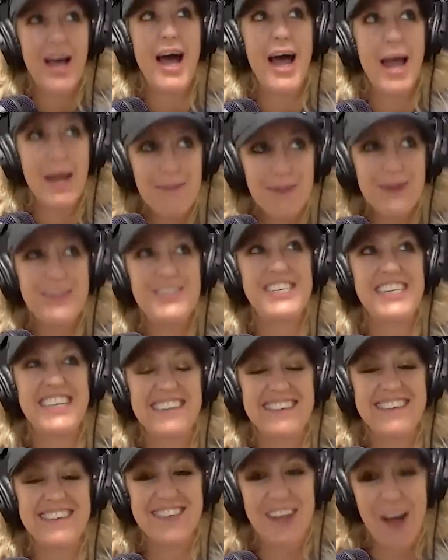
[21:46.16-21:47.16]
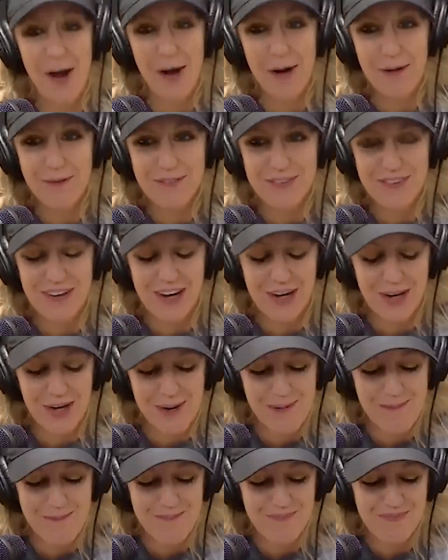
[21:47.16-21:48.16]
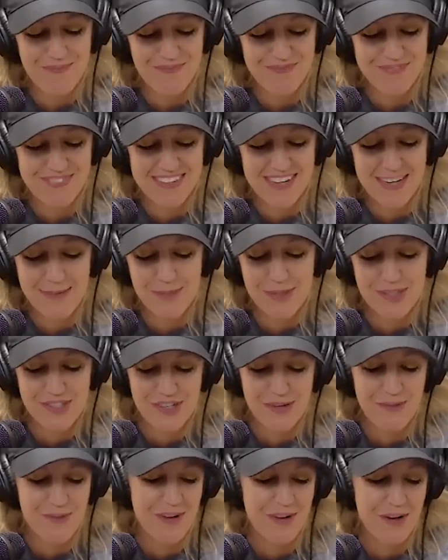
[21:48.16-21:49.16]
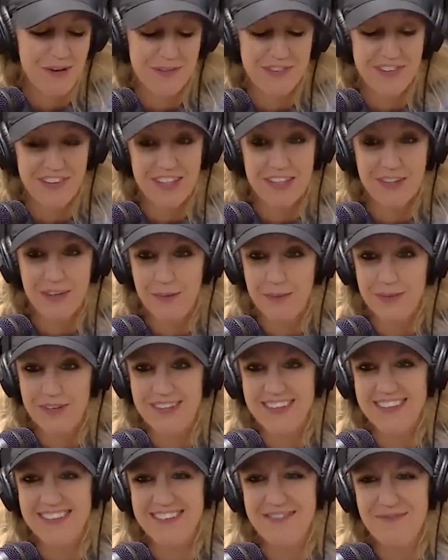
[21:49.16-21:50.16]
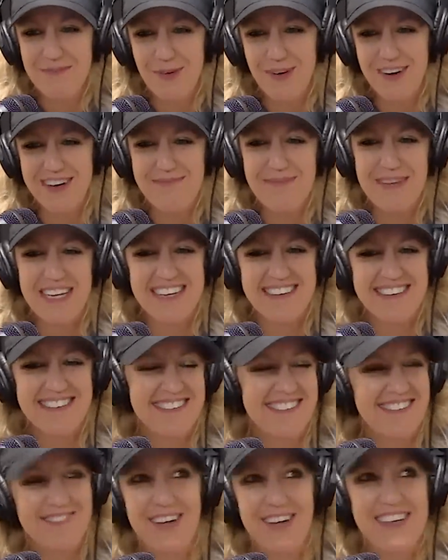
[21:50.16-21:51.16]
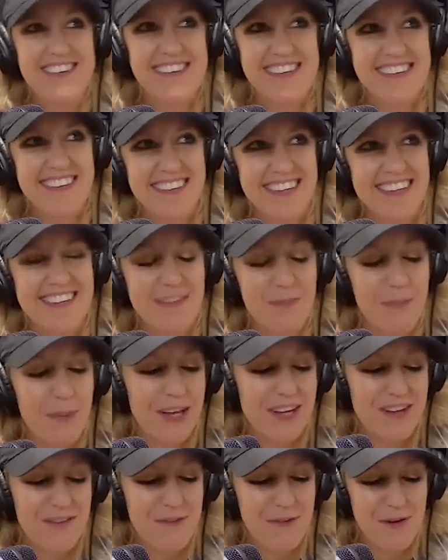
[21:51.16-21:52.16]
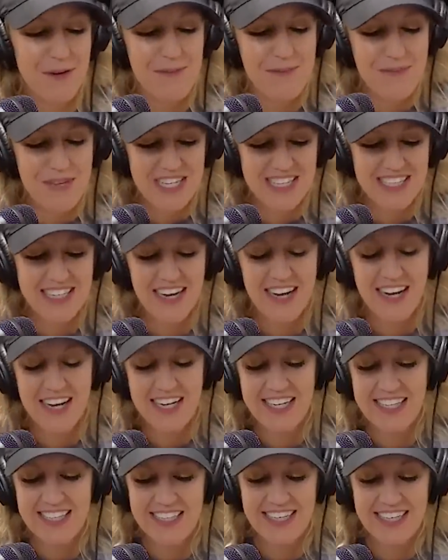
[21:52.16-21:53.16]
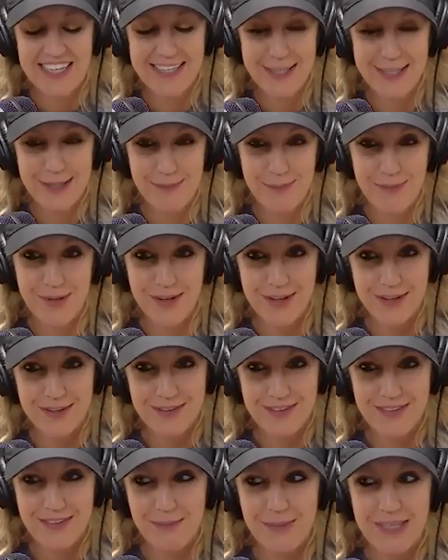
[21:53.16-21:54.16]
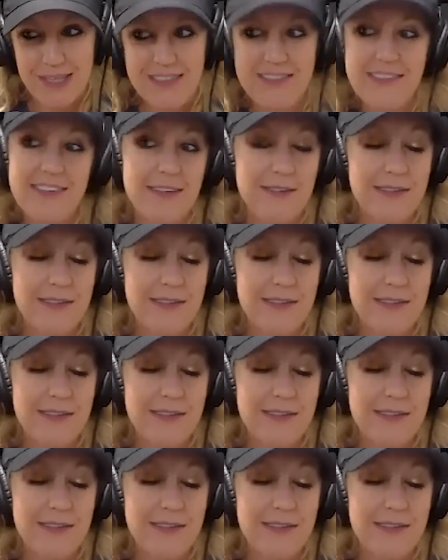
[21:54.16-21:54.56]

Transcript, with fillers: Hyper G Soft, um, I don't know if Solinco would want me want to hear this, but for me, I am not the best at